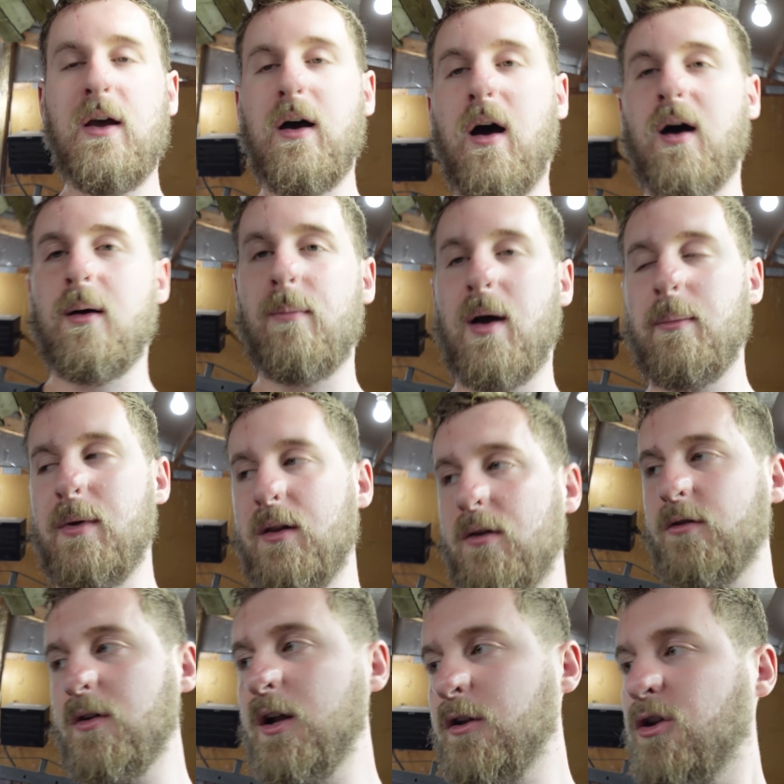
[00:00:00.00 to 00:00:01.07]

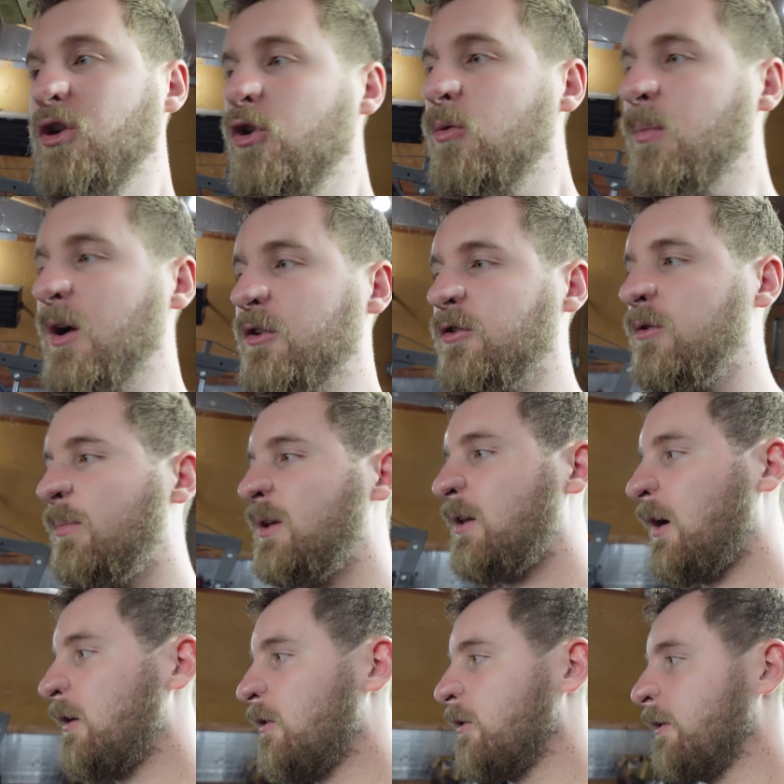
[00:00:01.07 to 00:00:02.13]
There's not too much to be
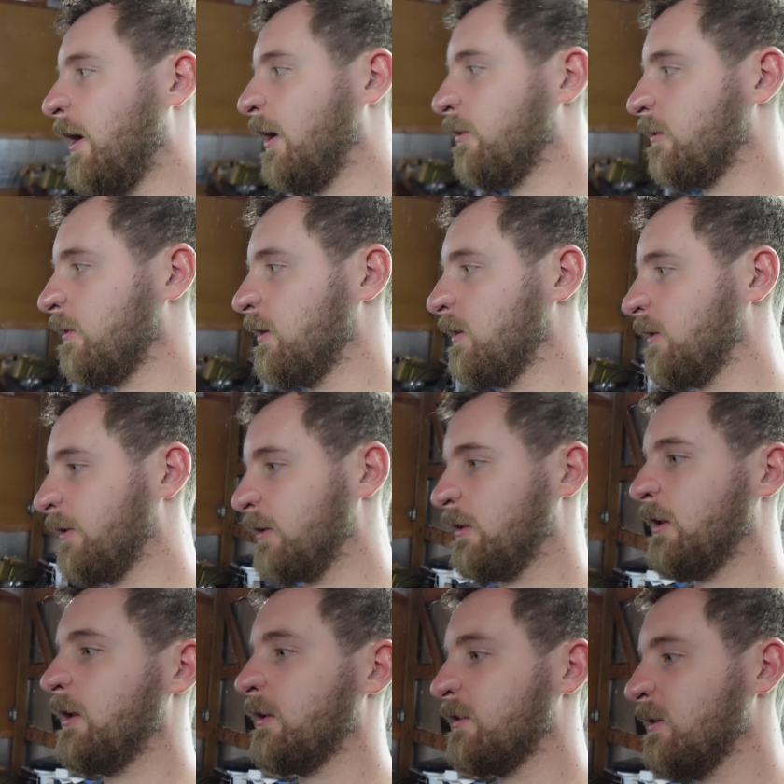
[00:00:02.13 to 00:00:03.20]
done to it other than
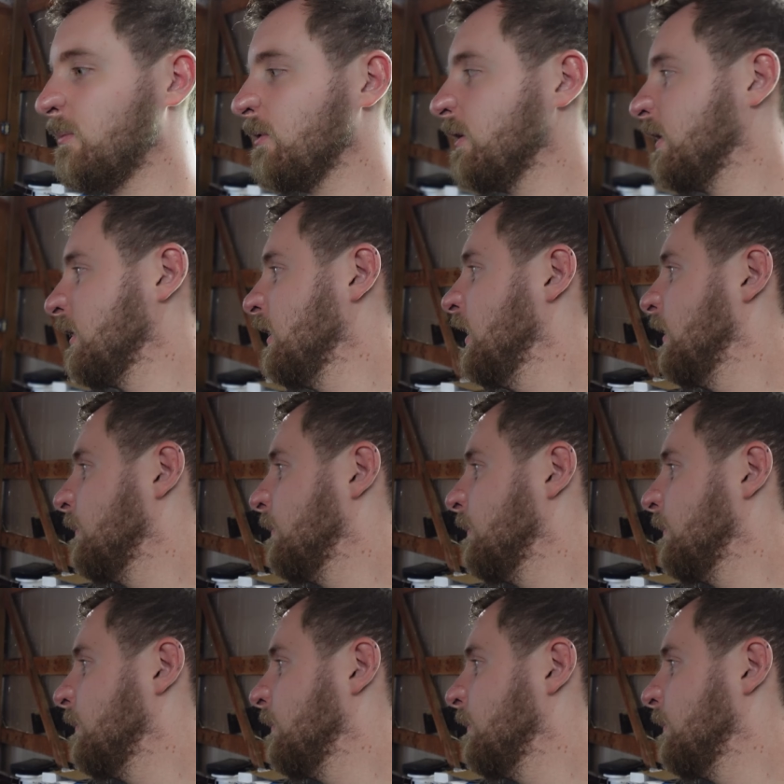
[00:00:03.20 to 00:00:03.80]
literally assembling,